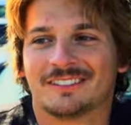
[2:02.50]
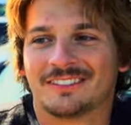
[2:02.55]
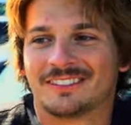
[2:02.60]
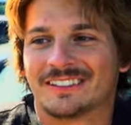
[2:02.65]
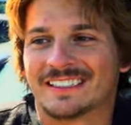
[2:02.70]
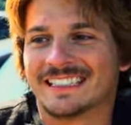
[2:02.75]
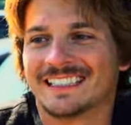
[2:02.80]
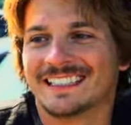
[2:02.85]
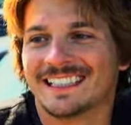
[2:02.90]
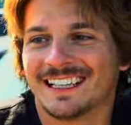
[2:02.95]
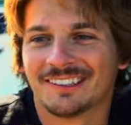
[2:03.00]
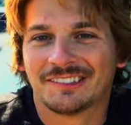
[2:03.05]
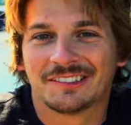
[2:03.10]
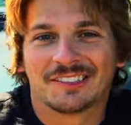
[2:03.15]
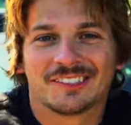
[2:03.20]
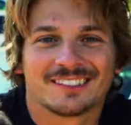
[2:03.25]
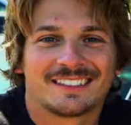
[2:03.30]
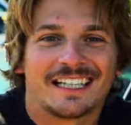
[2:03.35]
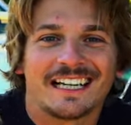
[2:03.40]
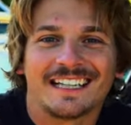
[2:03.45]
Freaking out
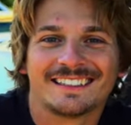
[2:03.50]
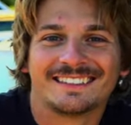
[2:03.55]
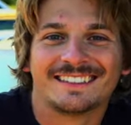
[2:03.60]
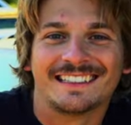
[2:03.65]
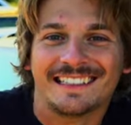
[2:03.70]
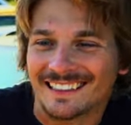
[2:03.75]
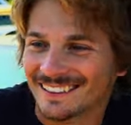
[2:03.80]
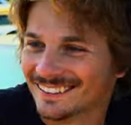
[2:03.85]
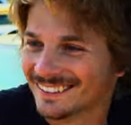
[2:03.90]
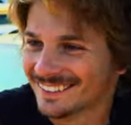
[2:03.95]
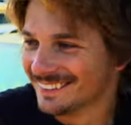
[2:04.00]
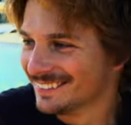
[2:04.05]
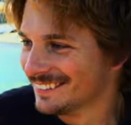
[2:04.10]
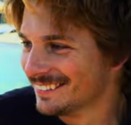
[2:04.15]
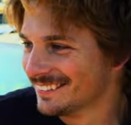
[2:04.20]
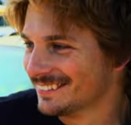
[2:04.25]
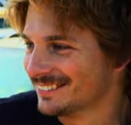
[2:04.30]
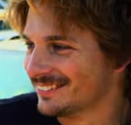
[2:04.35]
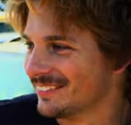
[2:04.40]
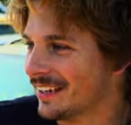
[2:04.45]
with them
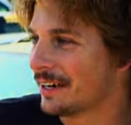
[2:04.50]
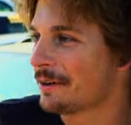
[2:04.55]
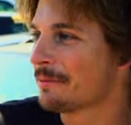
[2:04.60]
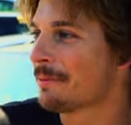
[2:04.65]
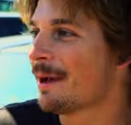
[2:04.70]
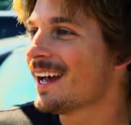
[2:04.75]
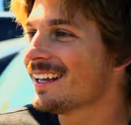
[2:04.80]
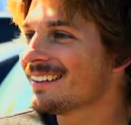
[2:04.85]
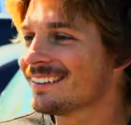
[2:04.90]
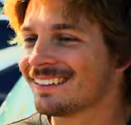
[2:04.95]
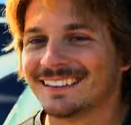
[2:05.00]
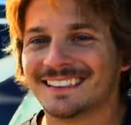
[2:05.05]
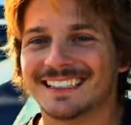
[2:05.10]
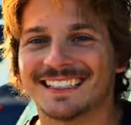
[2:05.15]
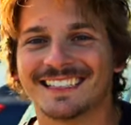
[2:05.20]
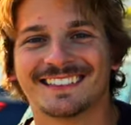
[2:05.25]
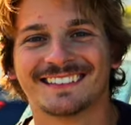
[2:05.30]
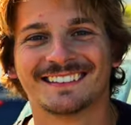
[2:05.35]
very badly.